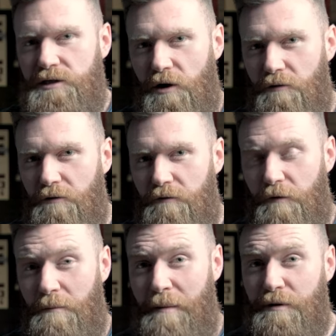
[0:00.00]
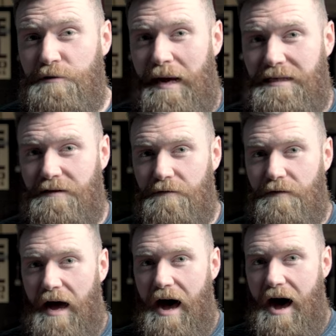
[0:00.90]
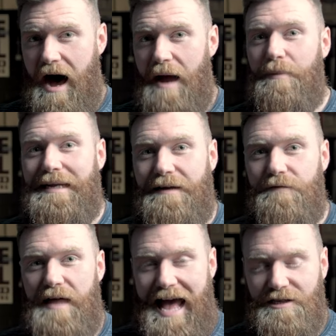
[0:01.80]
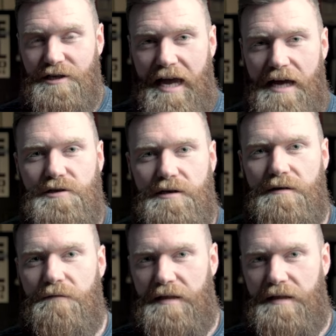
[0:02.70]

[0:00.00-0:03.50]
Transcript: So from my perspective, I believe that education